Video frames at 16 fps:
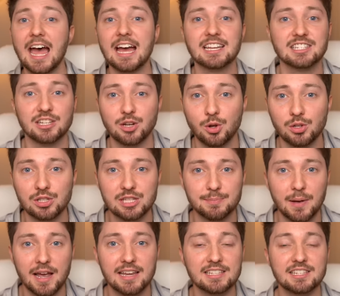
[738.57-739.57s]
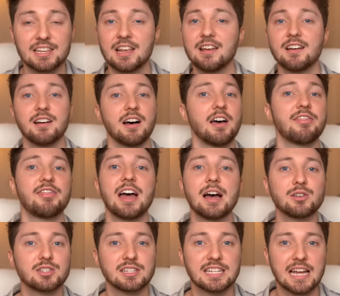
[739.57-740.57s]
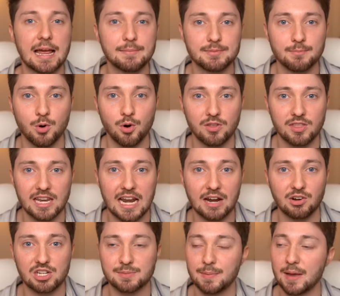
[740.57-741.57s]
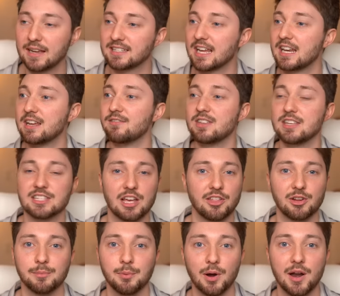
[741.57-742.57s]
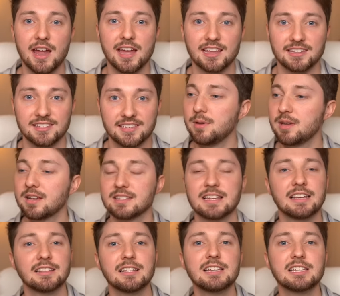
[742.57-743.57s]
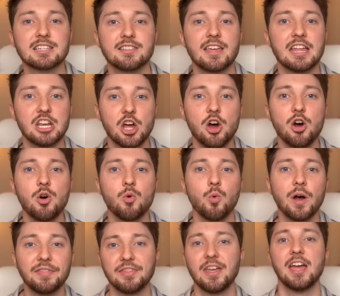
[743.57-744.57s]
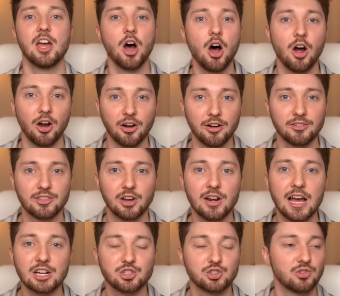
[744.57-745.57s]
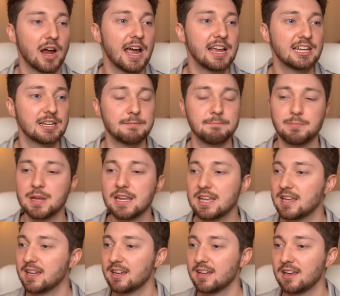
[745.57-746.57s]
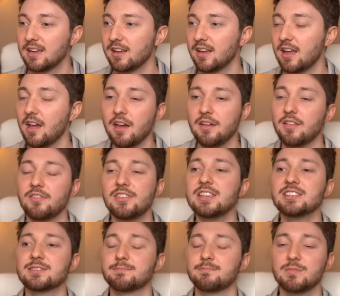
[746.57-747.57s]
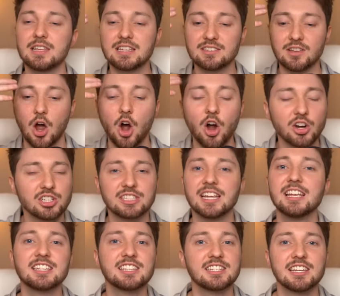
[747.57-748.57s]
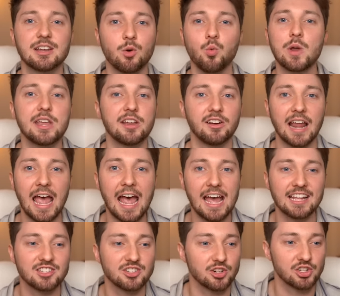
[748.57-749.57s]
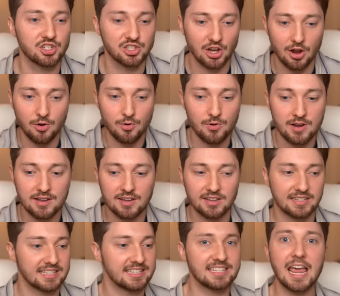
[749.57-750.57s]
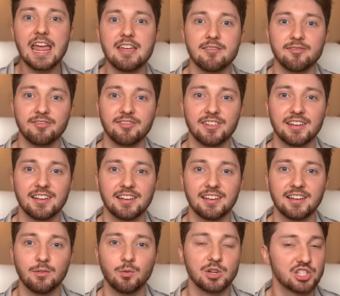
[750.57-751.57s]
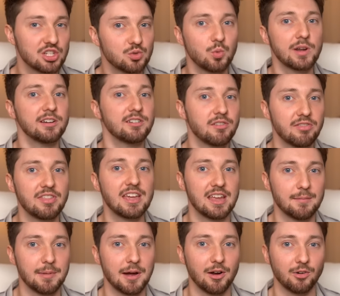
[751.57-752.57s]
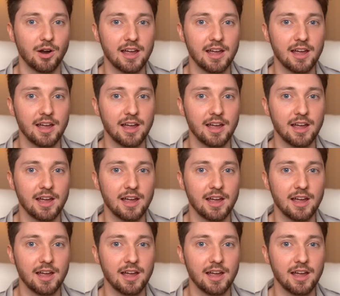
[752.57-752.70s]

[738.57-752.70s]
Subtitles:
Axe and Old Spice 1,000 times more than I respect any of these other brands, because at least they know what they are. They're not trying to be... These artistic weird ads are so safe, which is weird to think about,